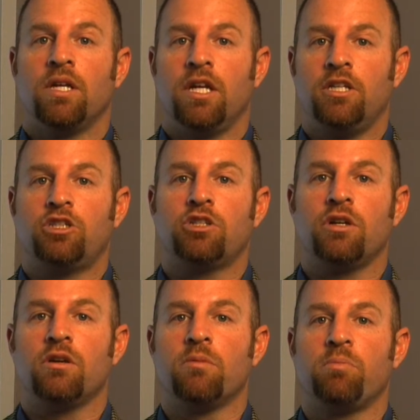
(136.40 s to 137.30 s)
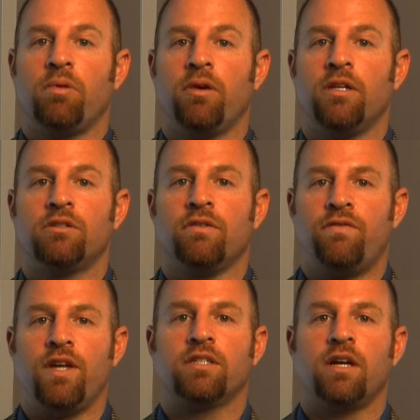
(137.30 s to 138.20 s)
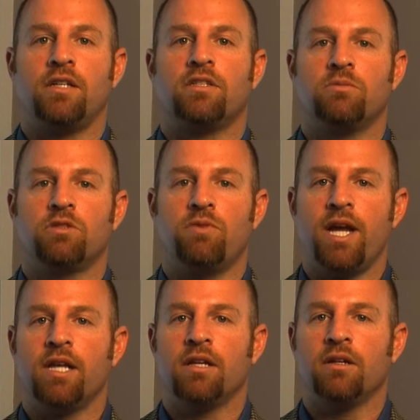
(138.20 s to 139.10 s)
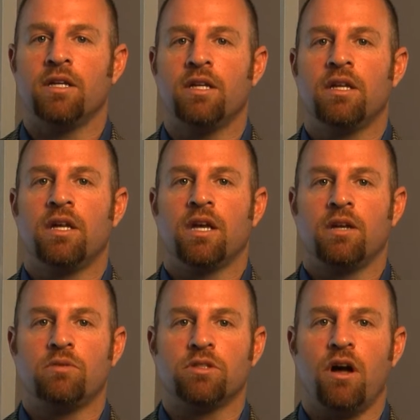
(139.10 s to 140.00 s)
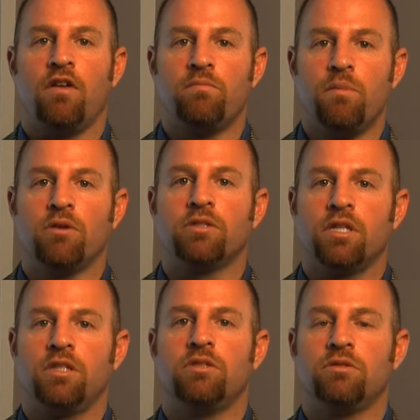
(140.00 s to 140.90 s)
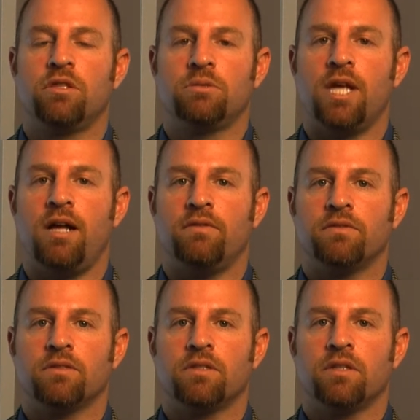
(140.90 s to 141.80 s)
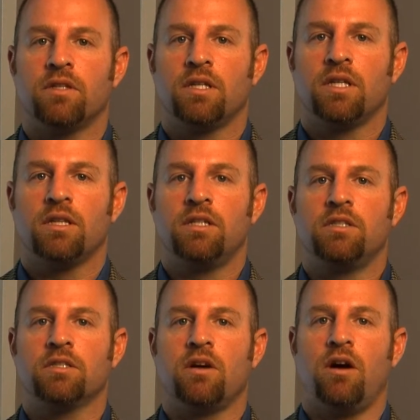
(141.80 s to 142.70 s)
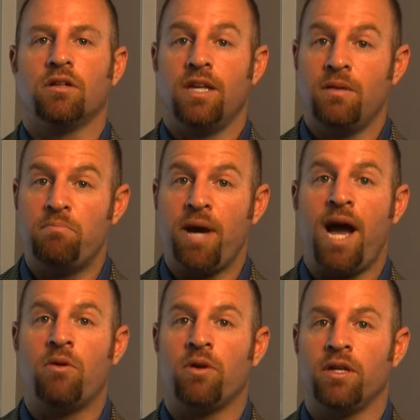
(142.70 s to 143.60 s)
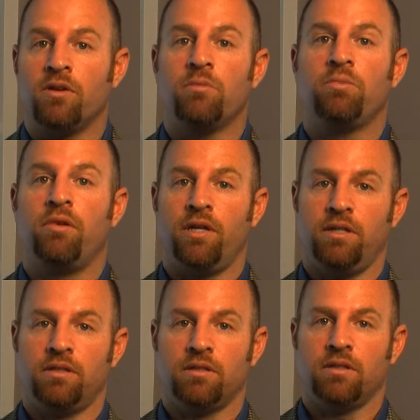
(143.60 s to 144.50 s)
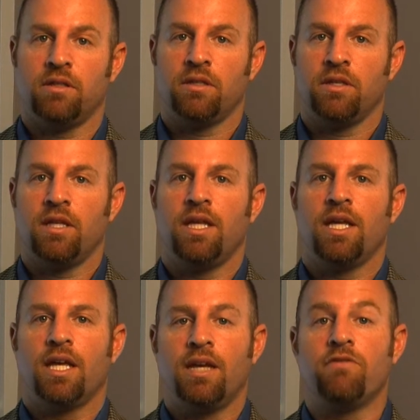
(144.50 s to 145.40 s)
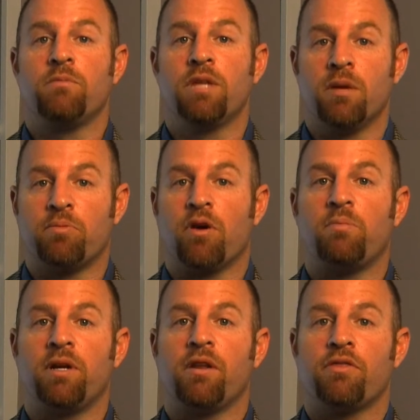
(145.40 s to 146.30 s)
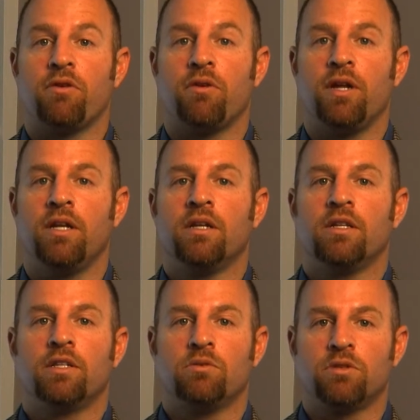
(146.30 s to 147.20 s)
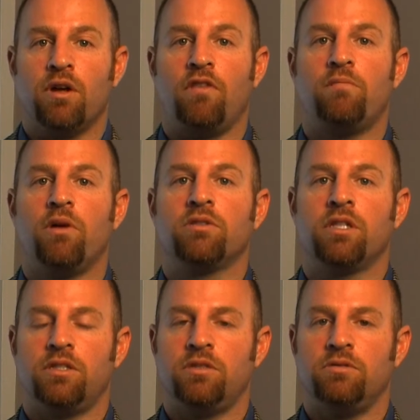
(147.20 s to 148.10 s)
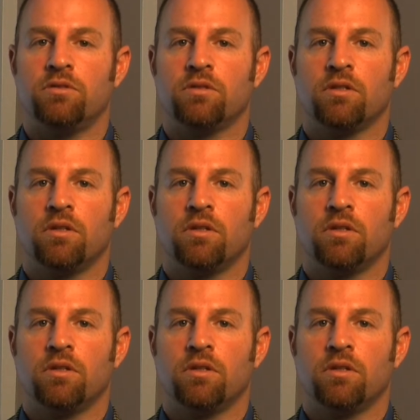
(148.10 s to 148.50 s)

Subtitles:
ensure your employees who face customers regularly can resolve most issues themselves. This is called empowering your employees. Give them the appropriate authority to resolve most issues,